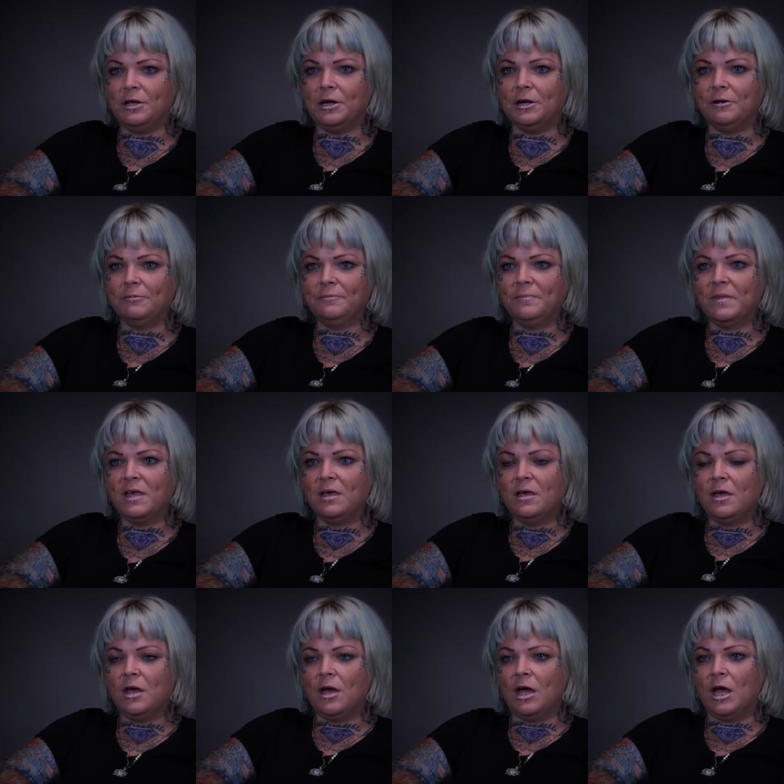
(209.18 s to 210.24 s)
you know.
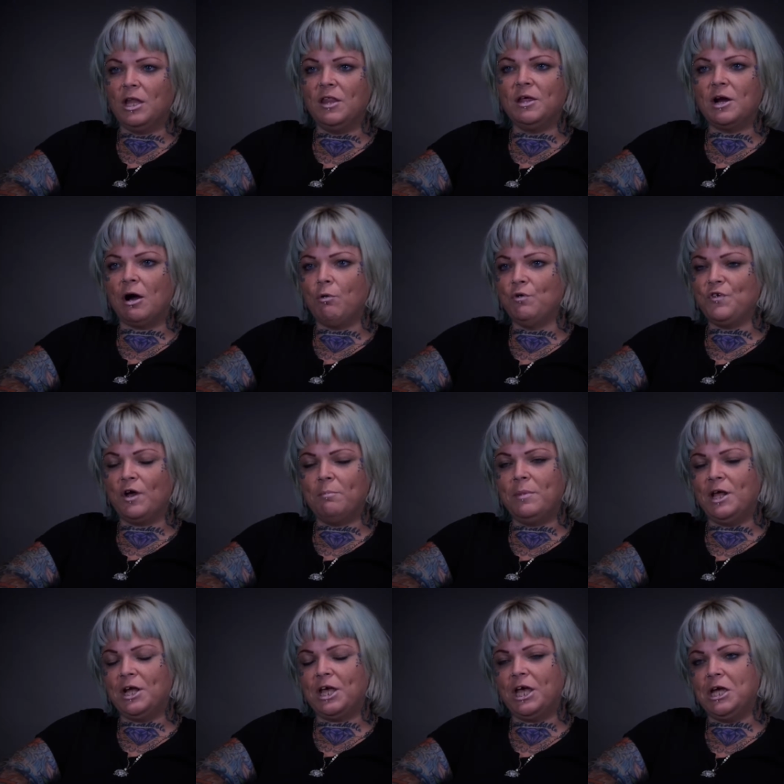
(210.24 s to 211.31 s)
And then I was on
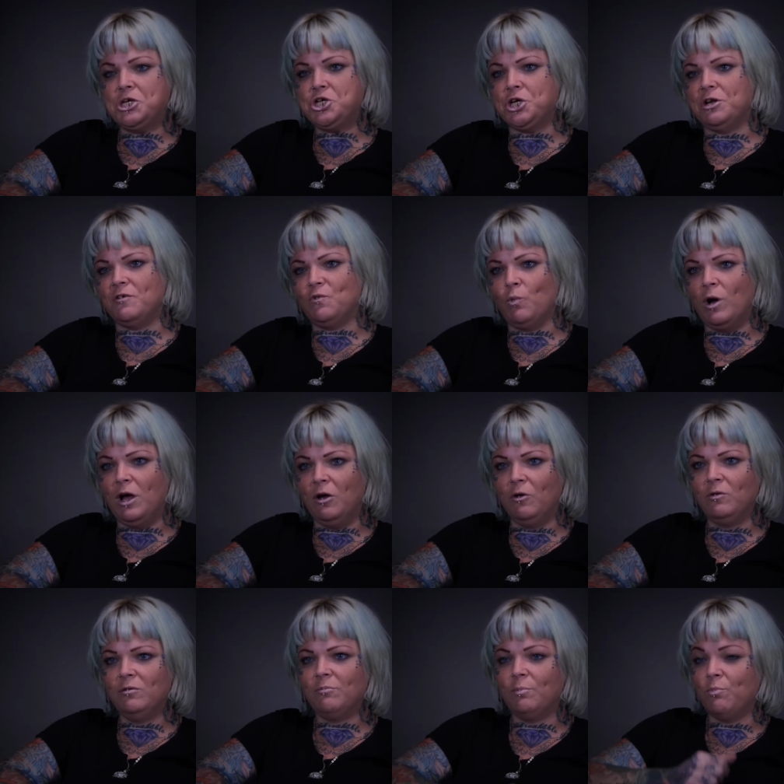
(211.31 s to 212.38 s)
medication as
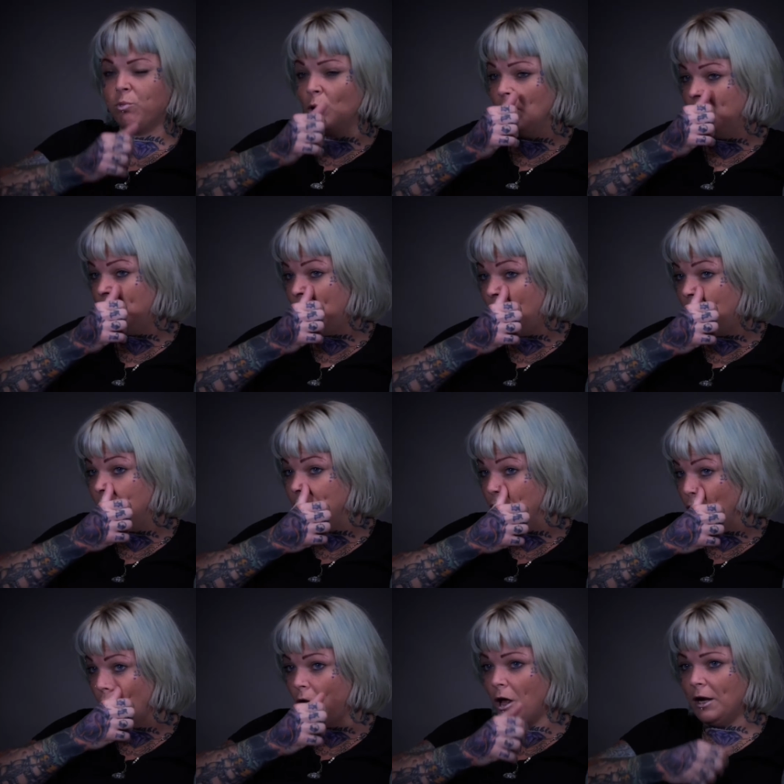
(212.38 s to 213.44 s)
well, really heavy
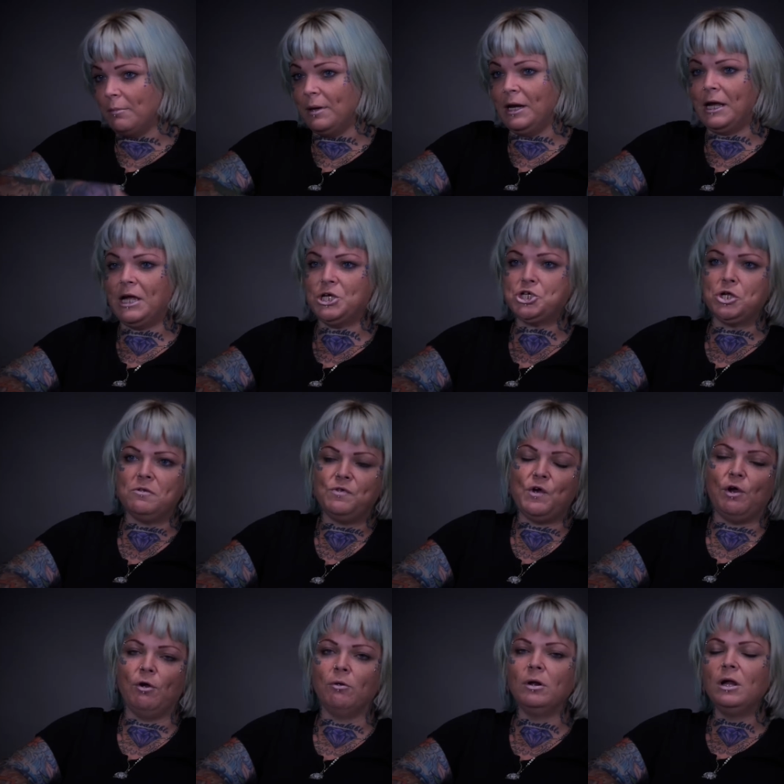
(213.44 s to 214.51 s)
narcotic medication.
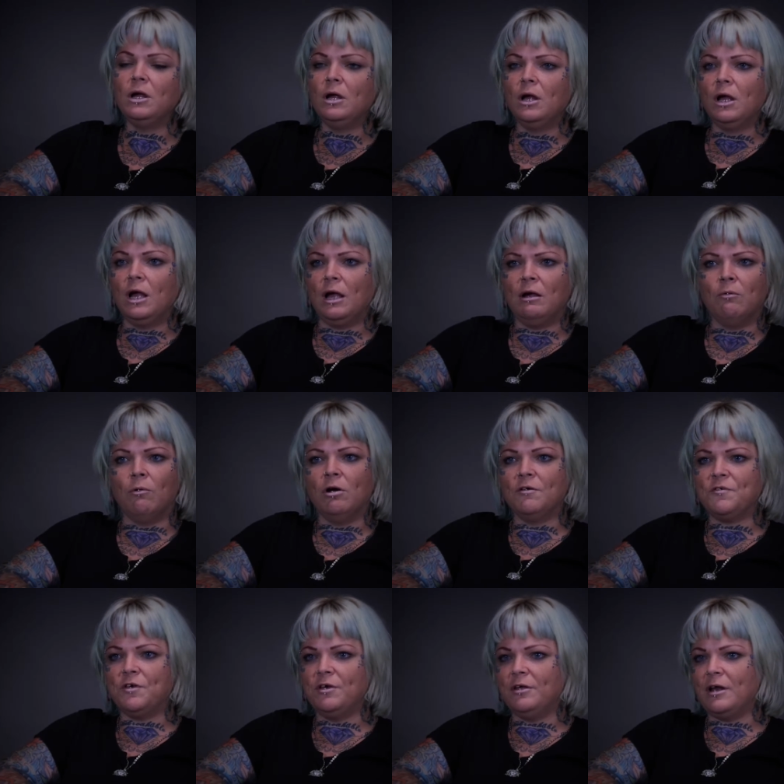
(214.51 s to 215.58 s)
So it
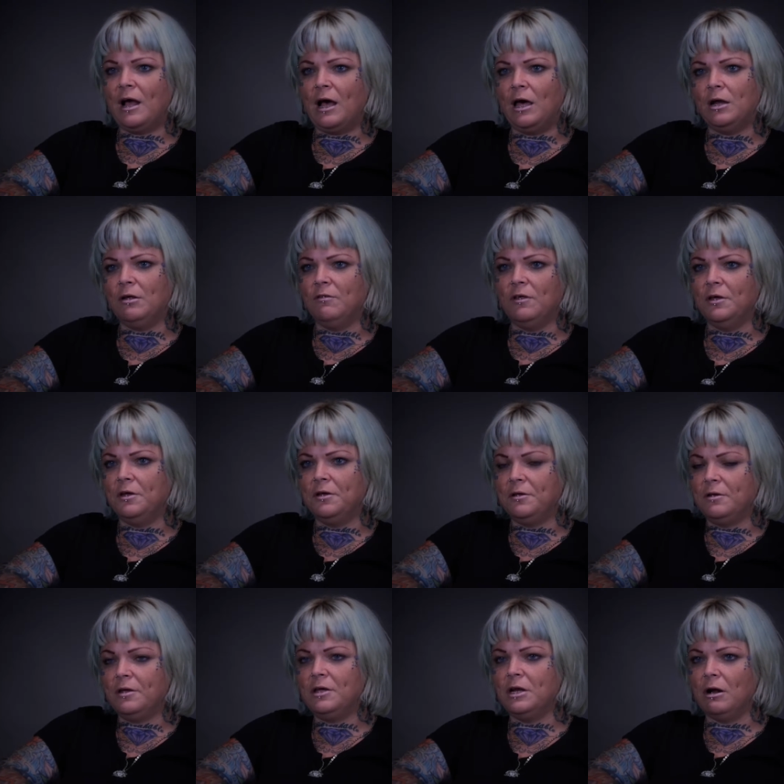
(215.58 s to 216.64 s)
wasn't out of
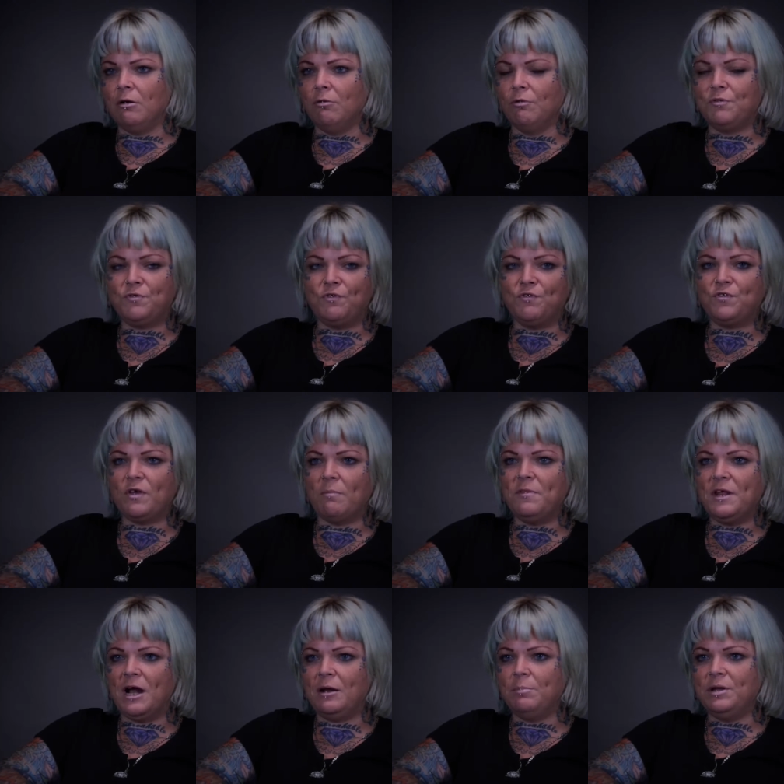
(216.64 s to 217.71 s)
the, you know, it was just
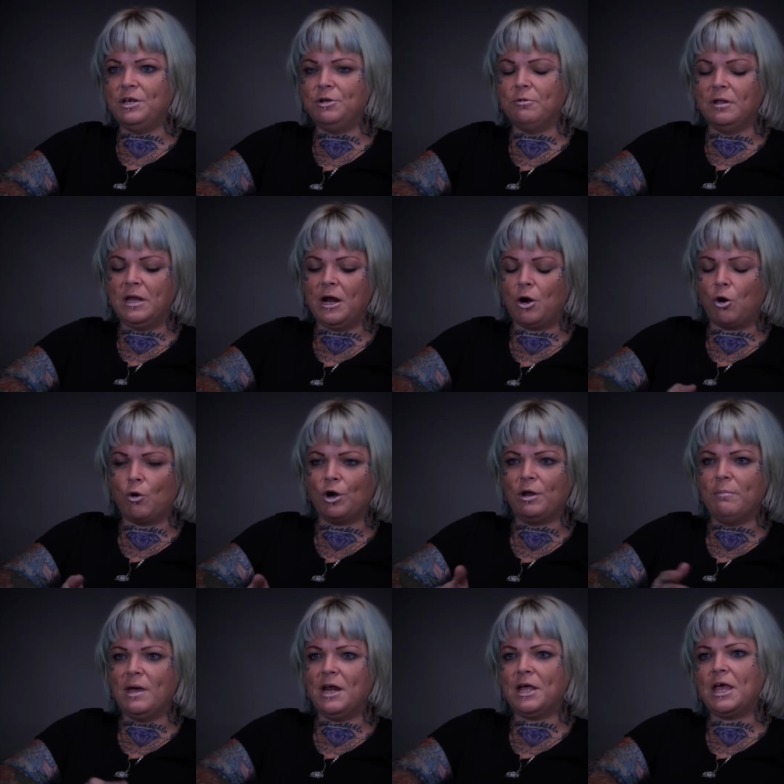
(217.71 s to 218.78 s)
something I'd been doing. They
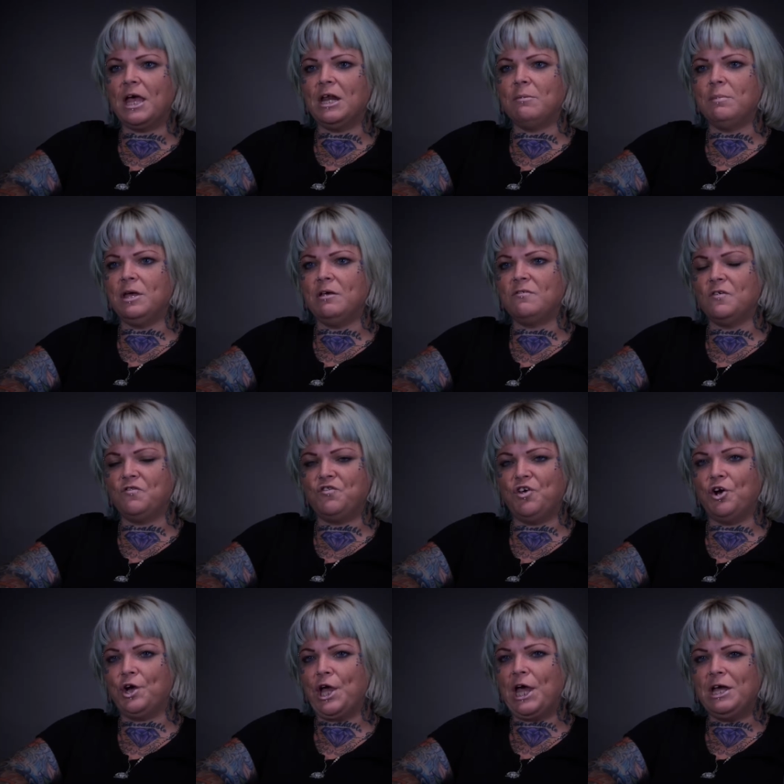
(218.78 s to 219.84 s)
already medicated me such
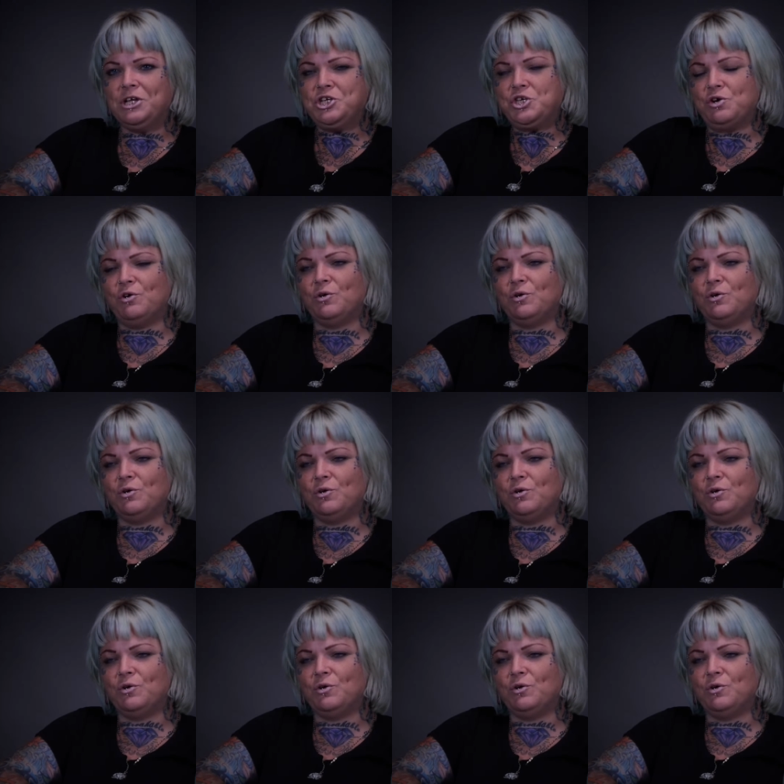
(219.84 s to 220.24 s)
a young age,